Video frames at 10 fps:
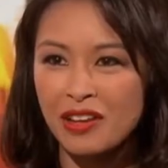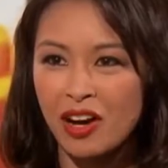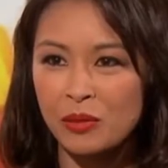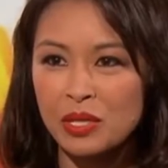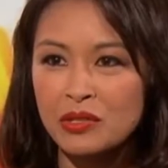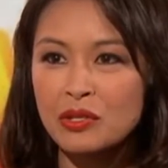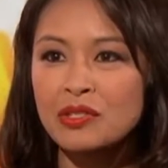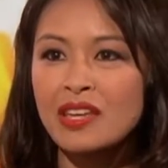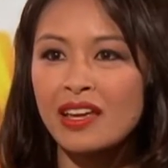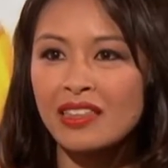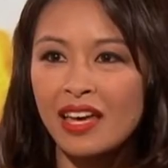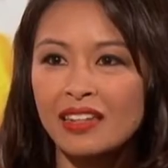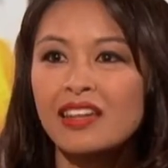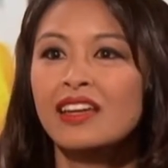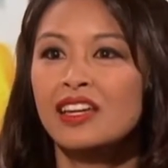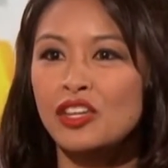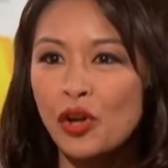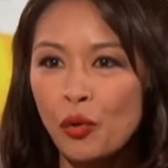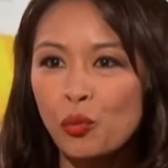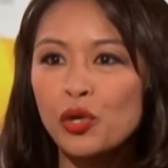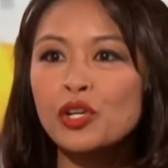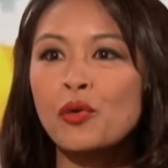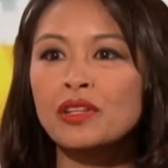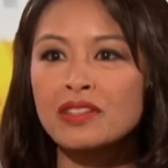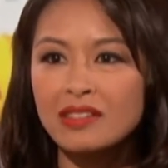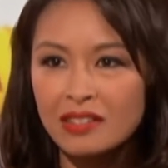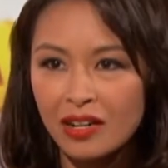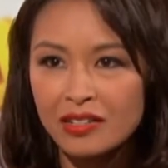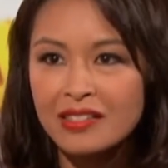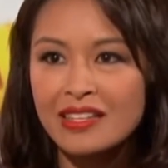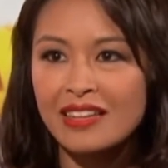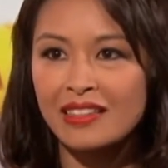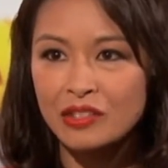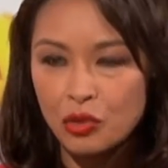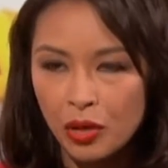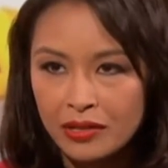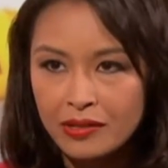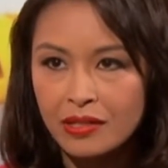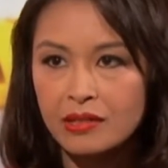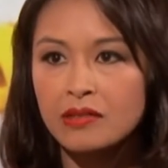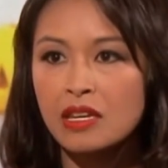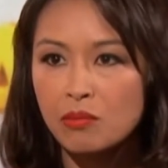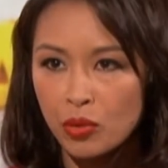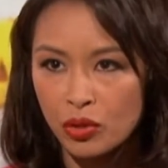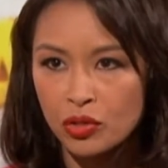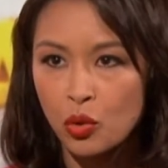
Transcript: economies? You say that, we're going to start seeing these crises emerge.